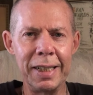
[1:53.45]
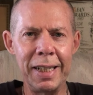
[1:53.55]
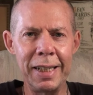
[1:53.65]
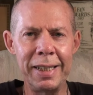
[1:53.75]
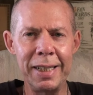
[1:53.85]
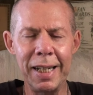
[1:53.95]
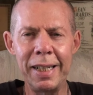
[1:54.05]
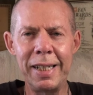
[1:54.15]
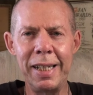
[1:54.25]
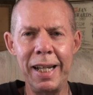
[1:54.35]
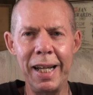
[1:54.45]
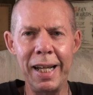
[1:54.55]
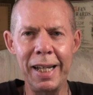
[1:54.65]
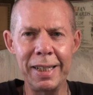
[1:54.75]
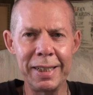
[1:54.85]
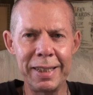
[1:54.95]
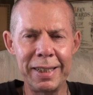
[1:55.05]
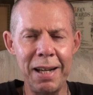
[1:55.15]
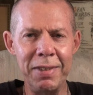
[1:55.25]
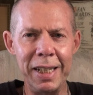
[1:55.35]

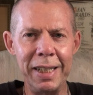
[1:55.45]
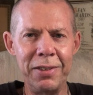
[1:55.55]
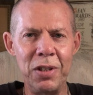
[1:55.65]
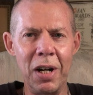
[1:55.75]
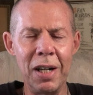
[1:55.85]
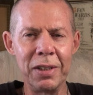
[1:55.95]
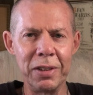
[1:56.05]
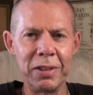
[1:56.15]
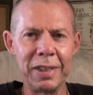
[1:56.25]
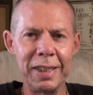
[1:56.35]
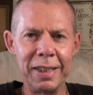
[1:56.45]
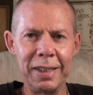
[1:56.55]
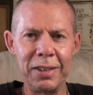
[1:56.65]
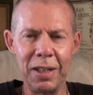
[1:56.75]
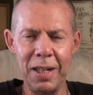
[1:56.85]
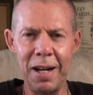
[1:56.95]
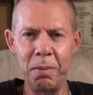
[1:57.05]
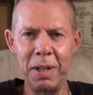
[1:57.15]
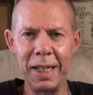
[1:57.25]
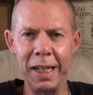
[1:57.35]
1970s dollars is a
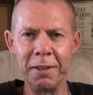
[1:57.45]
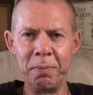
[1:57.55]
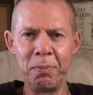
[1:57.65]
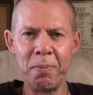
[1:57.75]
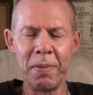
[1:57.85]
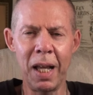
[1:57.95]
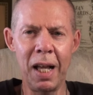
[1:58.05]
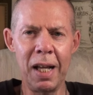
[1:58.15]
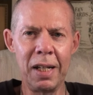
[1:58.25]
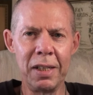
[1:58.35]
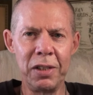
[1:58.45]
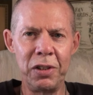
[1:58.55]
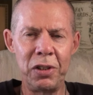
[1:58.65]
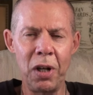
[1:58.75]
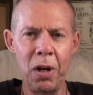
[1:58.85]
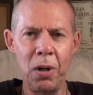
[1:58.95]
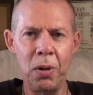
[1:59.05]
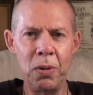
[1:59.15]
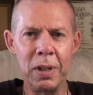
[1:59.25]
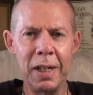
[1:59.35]
lot of money.
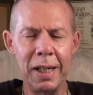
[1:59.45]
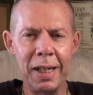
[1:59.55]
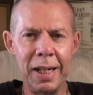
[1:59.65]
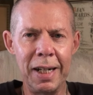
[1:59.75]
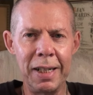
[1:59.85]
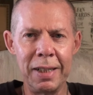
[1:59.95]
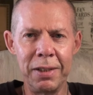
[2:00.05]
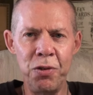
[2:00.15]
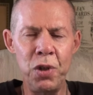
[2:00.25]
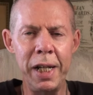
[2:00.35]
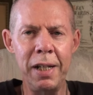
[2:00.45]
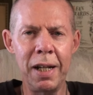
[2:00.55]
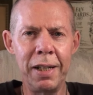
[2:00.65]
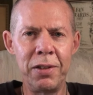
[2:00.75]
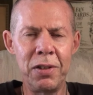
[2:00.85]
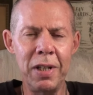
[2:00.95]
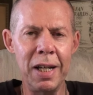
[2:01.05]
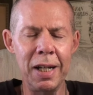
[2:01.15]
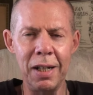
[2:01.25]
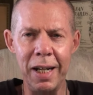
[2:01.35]
So Gene had
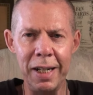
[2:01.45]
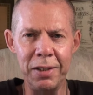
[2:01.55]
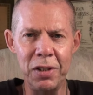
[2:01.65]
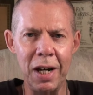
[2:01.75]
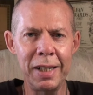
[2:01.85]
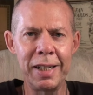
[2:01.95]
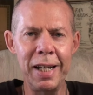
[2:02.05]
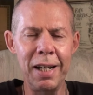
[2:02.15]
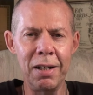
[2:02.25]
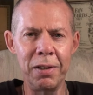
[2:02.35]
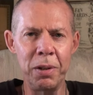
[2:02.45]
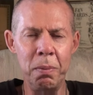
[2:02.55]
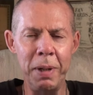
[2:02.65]
taught Gail the